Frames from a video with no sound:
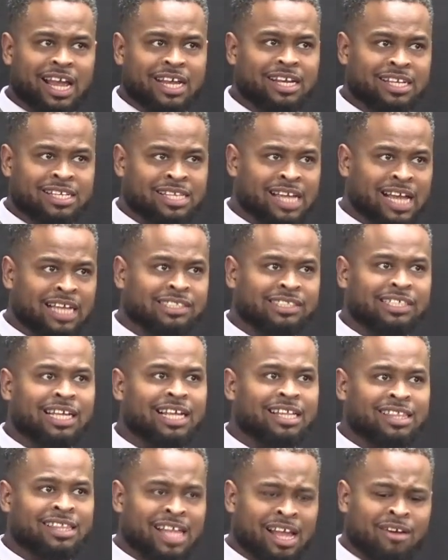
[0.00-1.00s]
the text
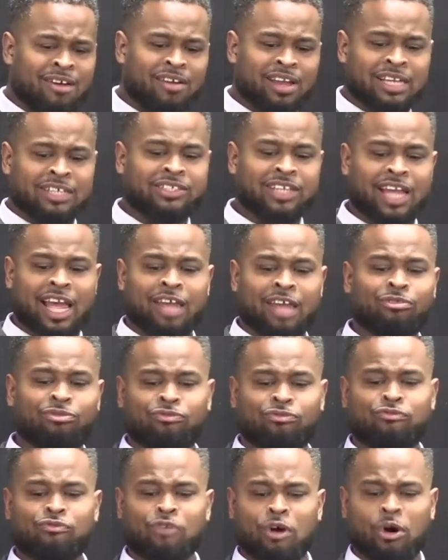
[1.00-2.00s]
that there is a
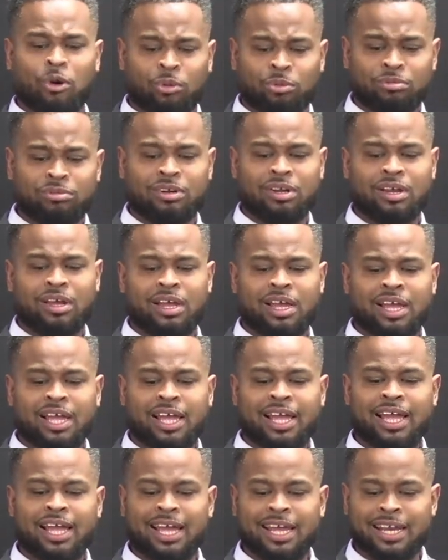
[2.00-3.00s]
throne
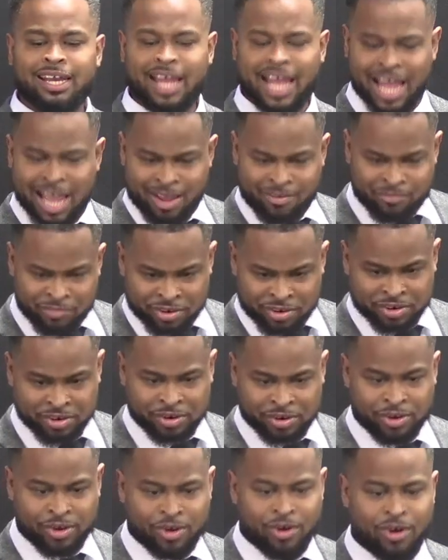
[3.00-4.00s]
in heaven
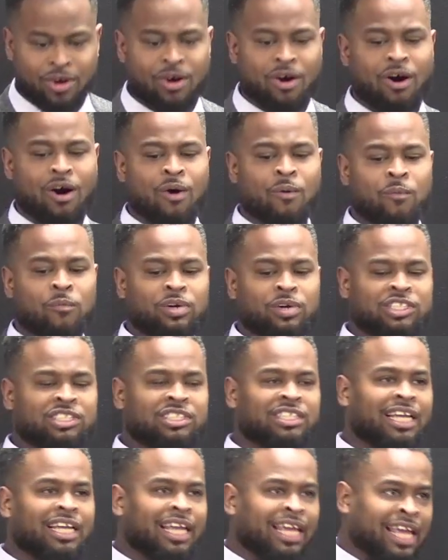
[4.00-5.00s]
on which
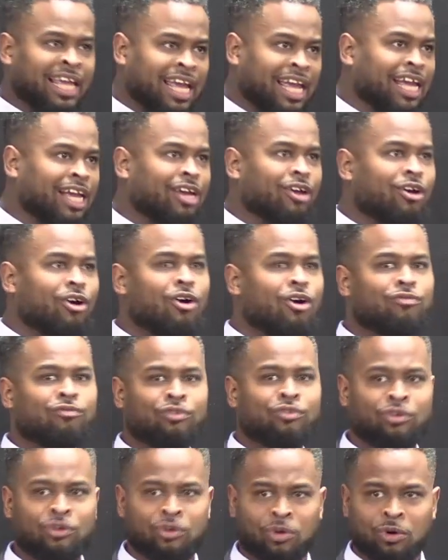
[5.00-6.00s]
the King of
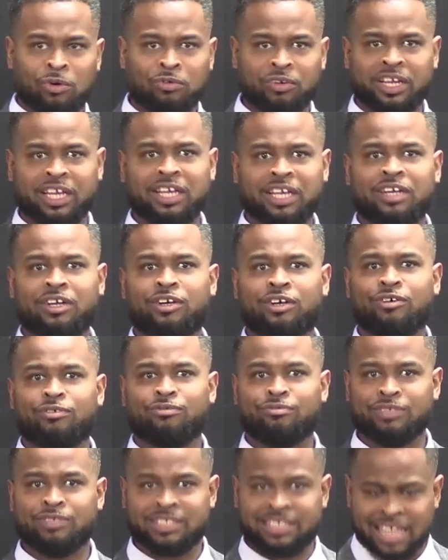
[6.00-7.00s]
glory
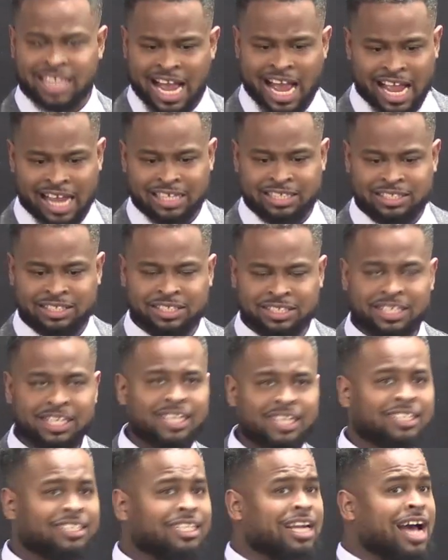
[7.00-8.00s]
resides.
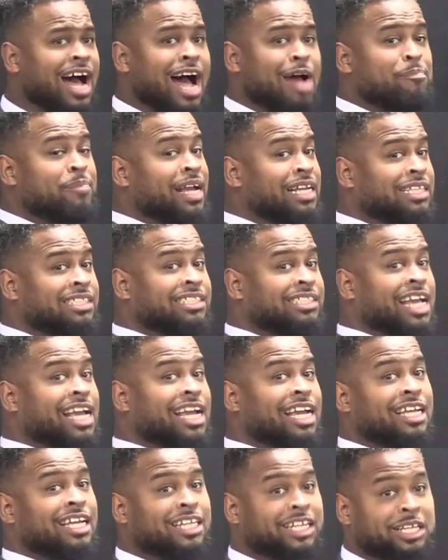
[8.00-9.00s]
Now, I
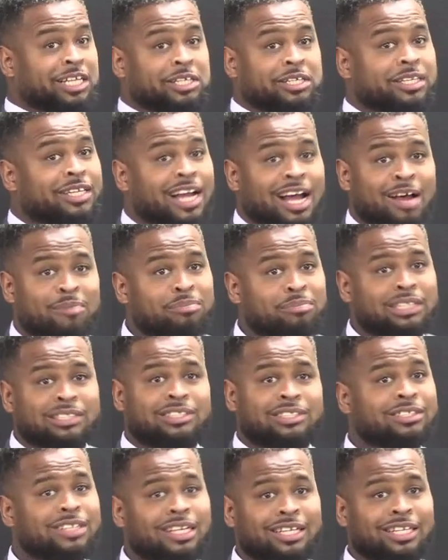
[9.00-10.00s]
painstakingly have been
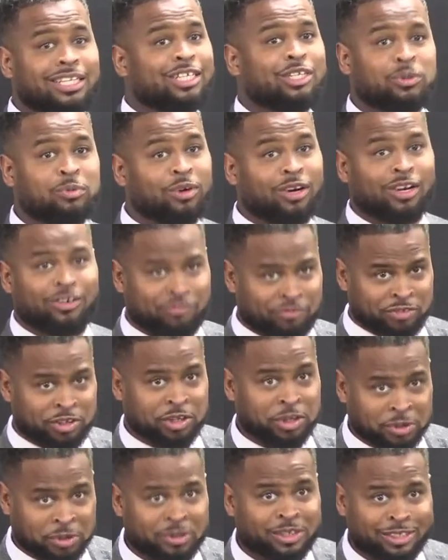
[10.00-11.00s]
studying the word for
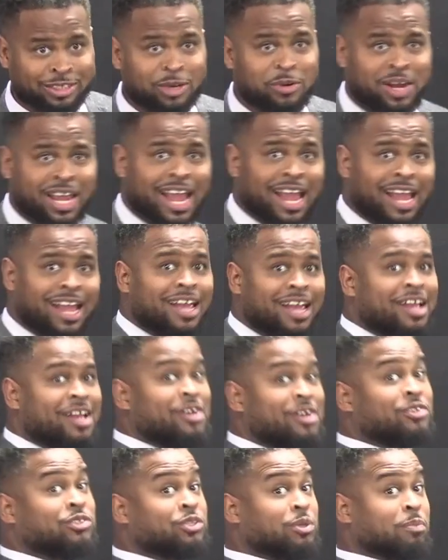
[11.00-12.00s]
you. It's okay
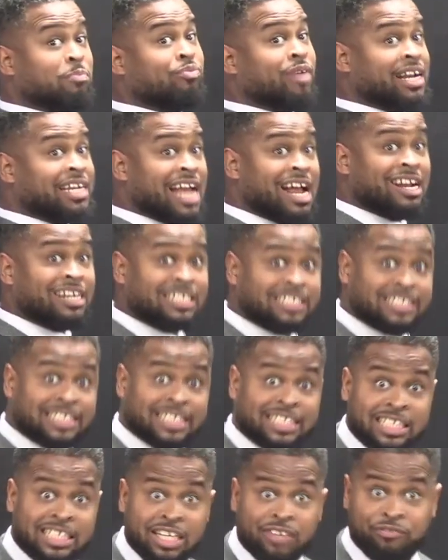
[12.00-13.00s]
to break down the
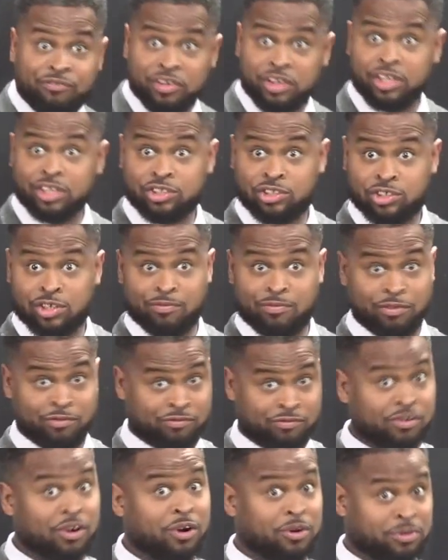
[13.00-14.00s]
significance of the
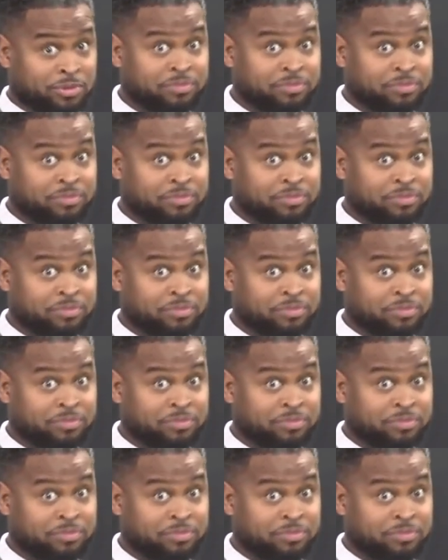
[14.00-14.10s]
throne,